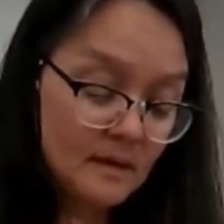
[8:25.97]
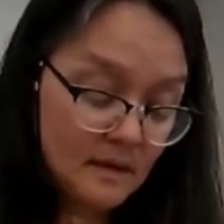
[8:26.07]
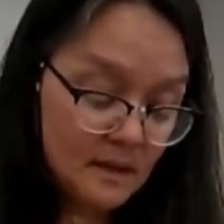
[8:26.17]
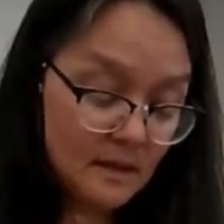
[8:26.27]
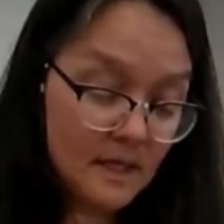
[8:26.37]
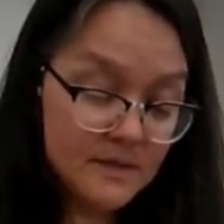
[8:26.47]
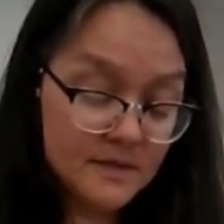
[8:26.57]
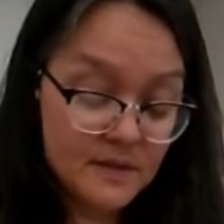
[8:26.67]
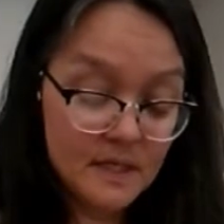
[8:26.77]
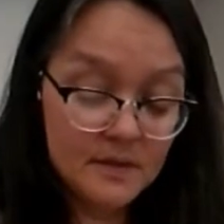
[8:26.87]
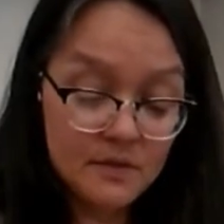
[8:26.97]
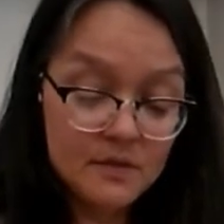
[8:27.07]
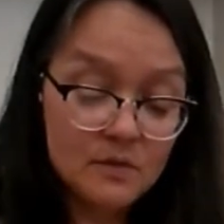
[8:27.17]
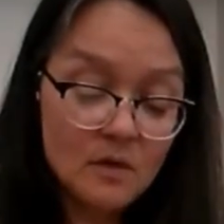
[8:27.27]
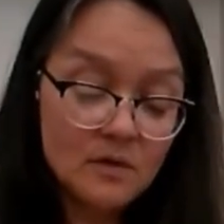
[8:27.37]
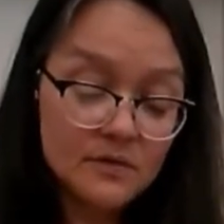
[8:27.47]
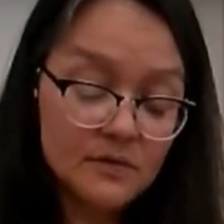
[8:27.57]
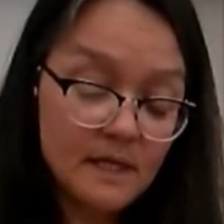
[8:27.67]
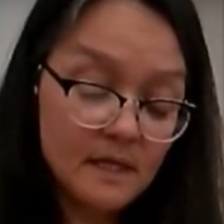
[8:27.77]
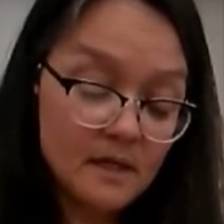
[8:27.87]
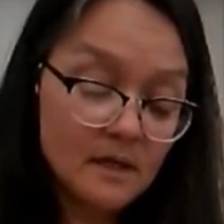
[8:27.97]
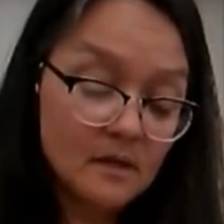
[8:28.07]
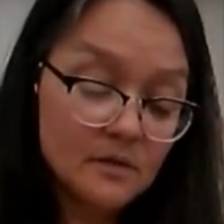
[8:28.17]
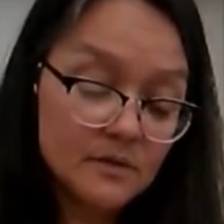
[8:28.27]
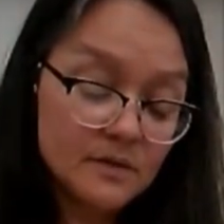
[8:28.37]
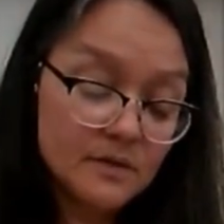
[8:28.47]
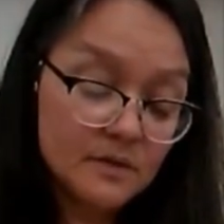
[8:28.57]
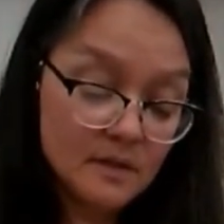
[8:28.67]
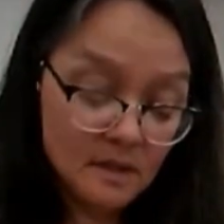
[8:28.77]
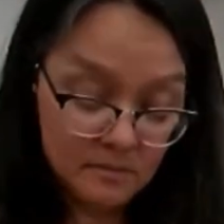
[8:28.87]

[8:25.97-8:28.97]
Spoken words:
And I decided to do alternating colors this time.